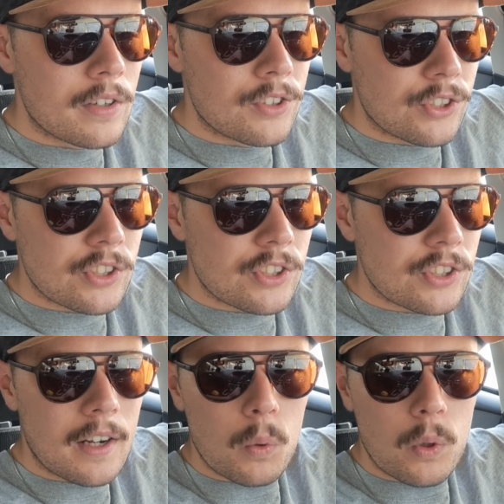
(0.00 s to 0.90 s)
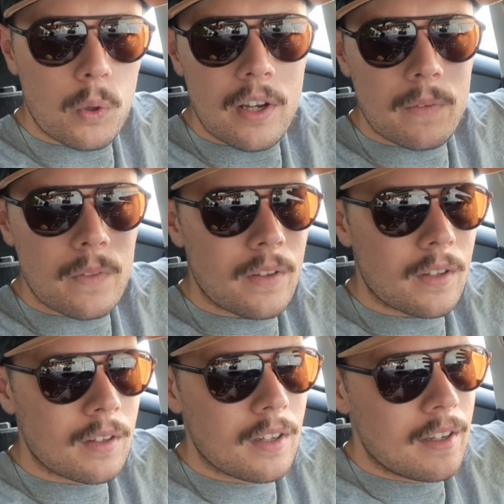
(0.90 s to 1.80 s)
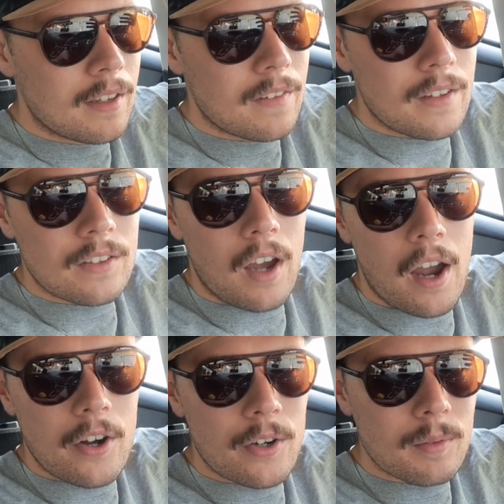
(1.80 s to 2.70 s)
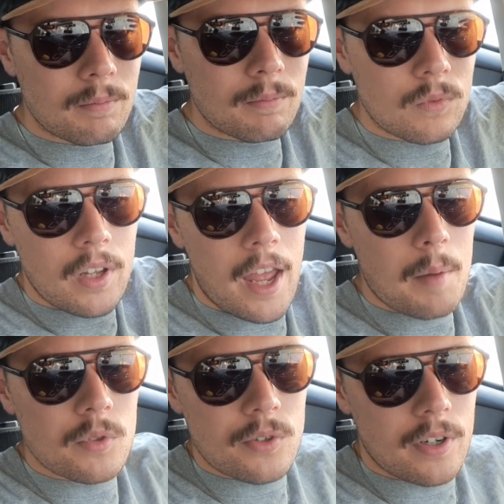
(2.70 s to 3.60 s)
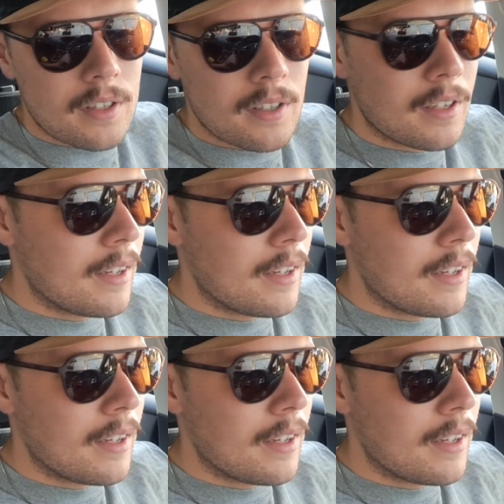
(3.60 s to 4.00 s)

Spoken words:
just to kind of work out the entire hamstring.